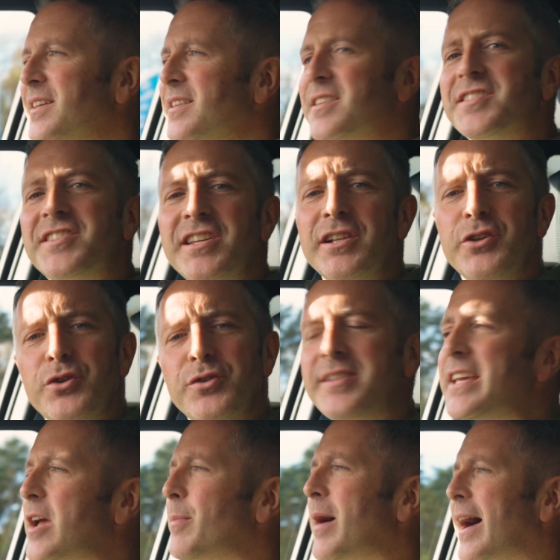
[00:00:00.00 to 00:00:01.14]
The Seal U
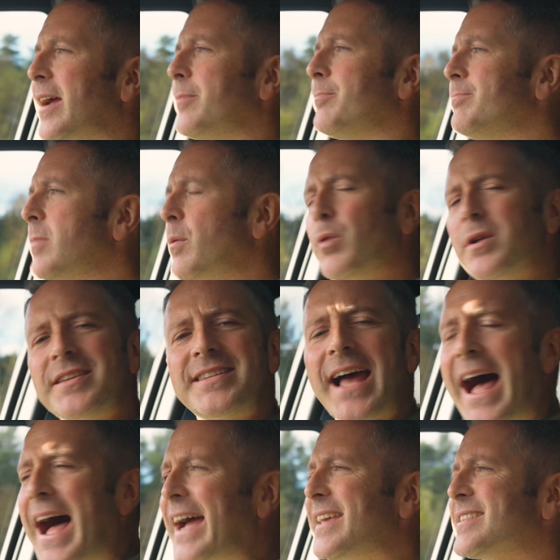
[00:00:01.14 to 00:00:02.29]
DMI, and what does the
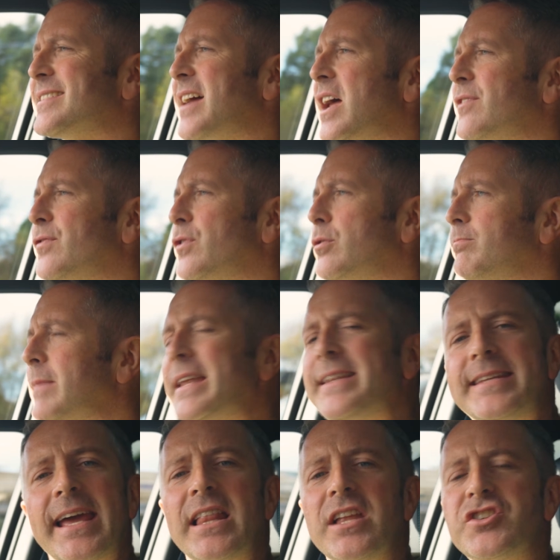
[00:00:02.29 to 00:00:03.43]
I stand for?
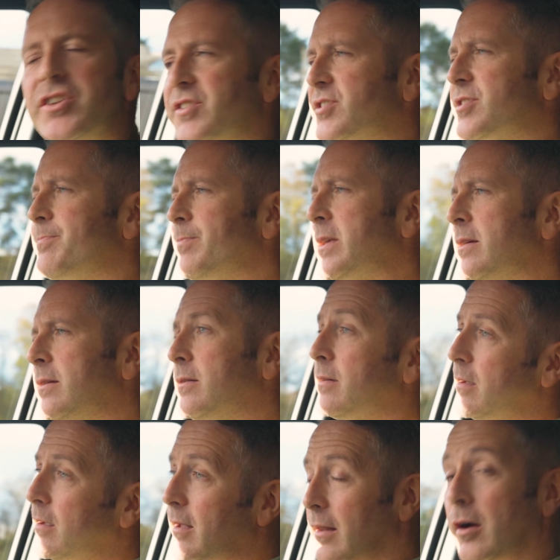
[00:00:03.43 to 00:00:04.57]
Intelligence.
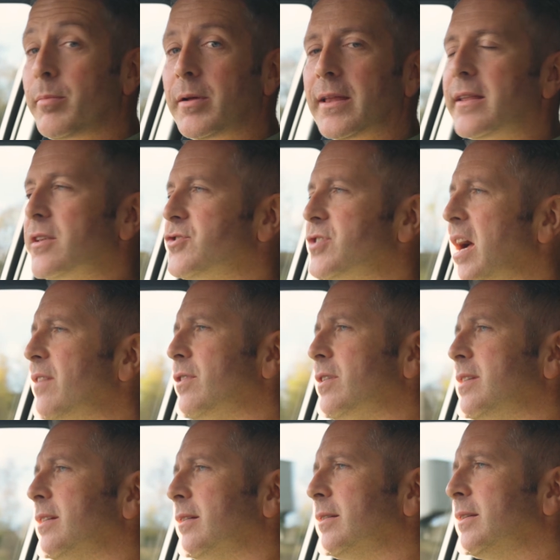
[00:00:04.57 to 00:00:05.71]
A little bit like the driver
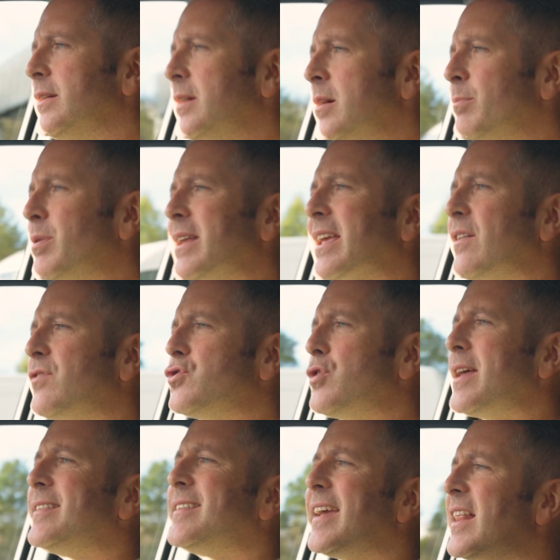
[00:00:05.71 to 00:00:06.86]
here, but it gives you
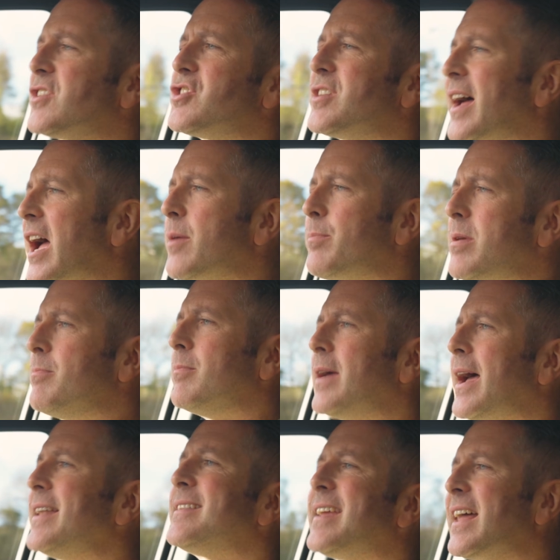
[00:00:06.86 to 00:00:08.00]
intelligent high beam,
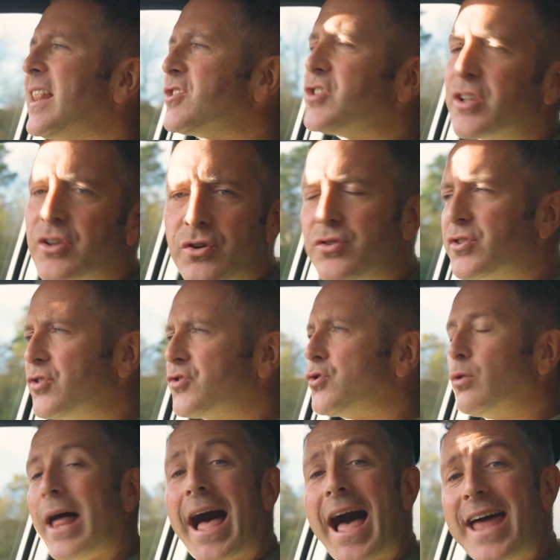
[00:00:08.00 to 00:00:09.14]
intelligent cruise
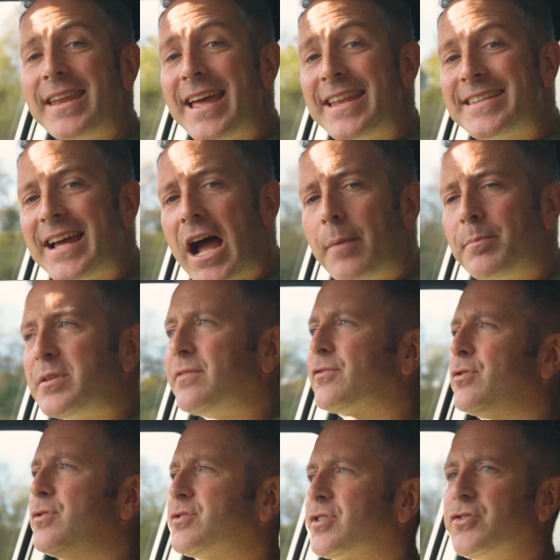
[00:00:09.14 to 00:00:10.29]
control and adaptive
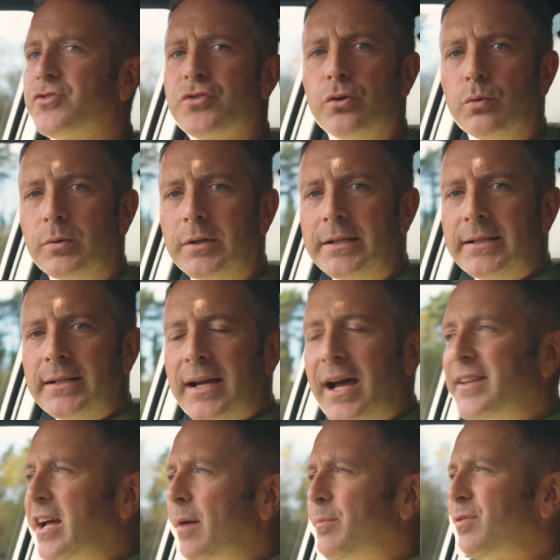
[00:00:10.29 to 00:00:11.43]
cruise control.
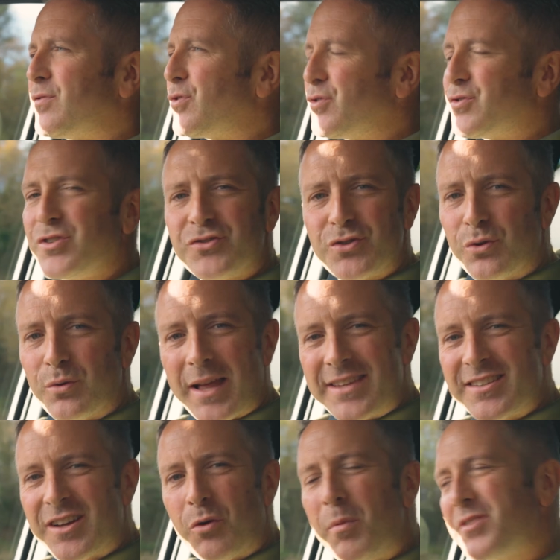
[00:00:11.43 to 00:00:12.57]
Adaptive cruise control is
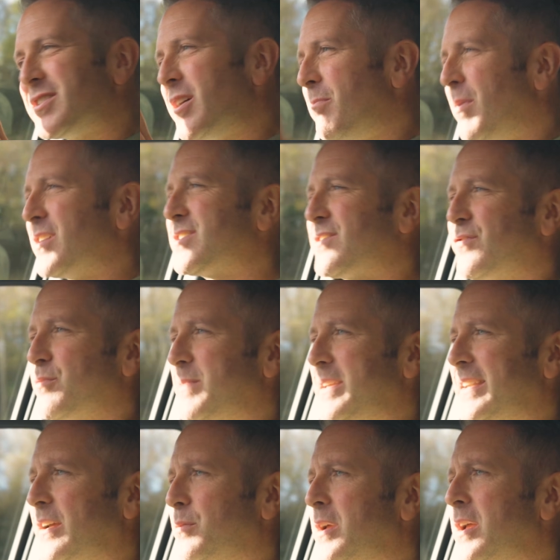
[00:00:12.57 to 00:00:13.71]
almost a must for me
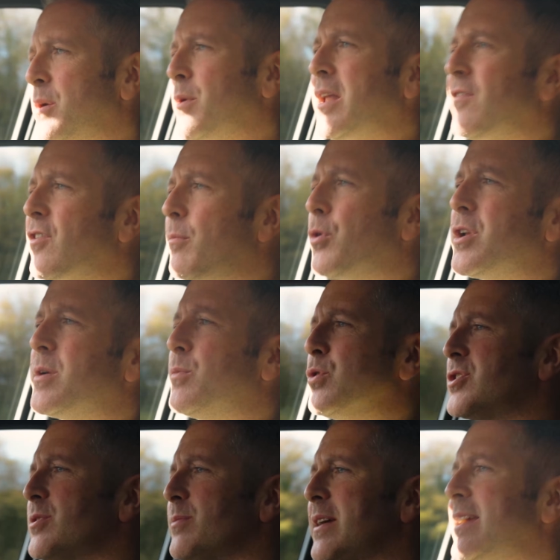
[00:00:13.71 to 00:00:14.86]
now. Whenever I'm on the
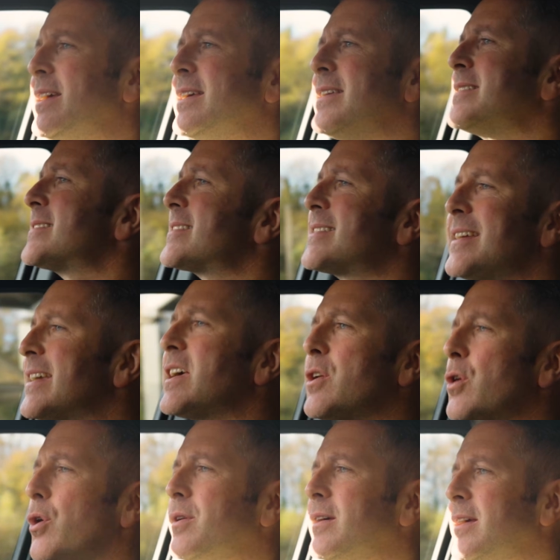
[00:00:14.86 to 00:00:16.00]
motorway, stick it
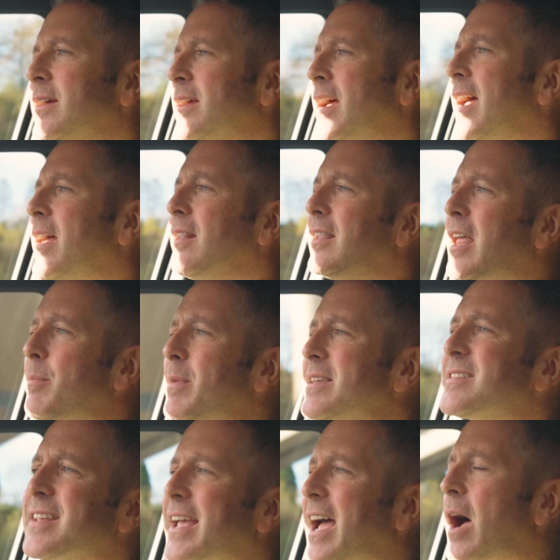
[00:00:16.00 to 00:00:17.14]
on. It
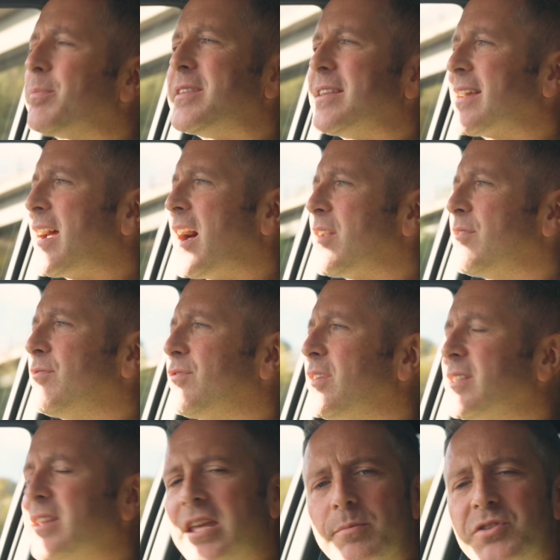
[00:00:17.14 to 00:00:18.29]
limits the gap to the car in
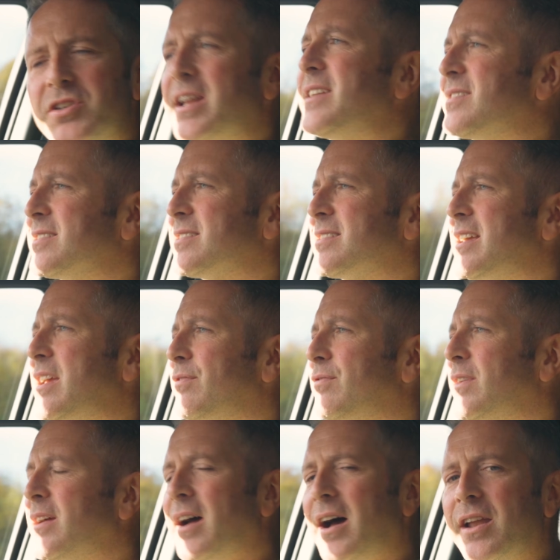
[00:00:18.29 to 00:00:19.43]
front, keeps you nice and safe,
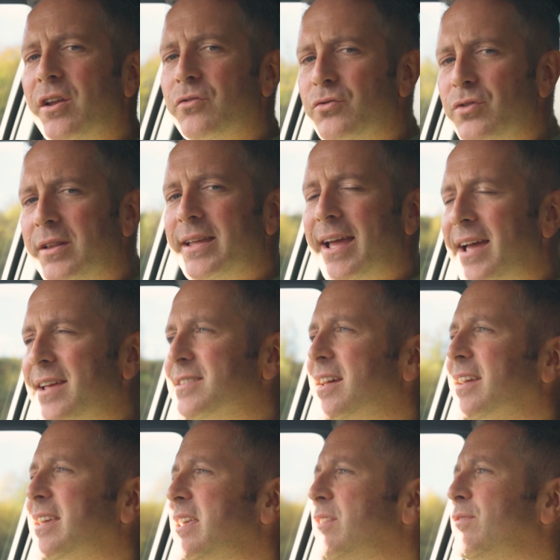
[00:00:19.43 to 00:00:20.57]
and it really is a
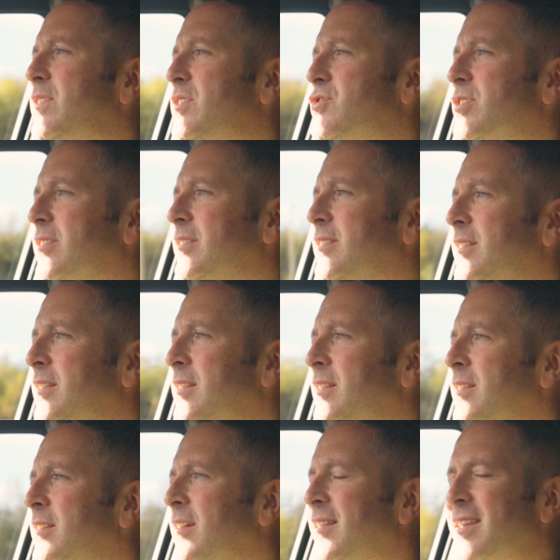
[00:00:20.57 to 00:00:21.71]
key feature.
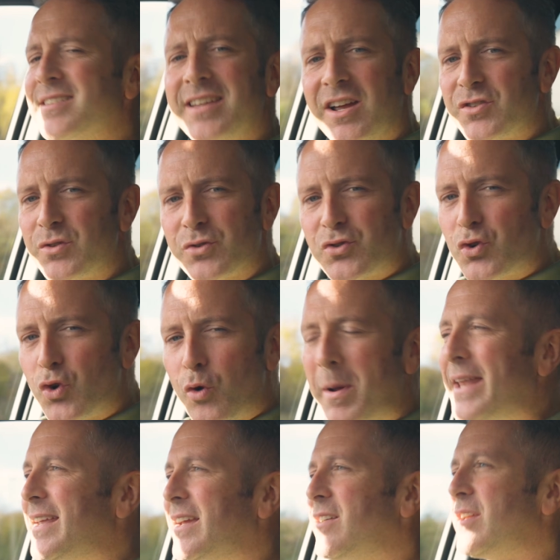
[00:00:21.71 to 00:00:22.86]
This car's got so
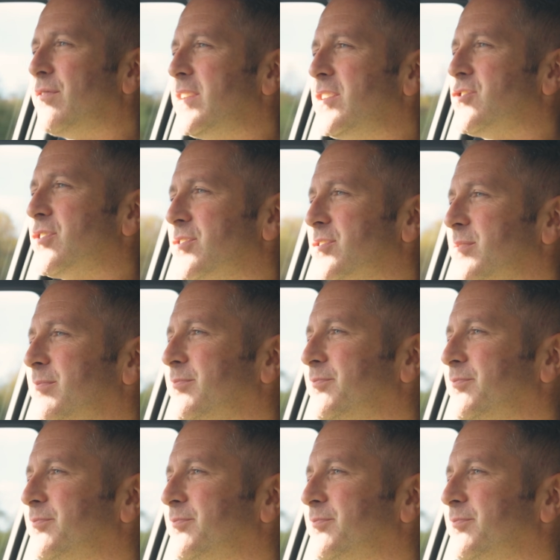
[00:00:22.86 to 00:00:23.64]
many great features.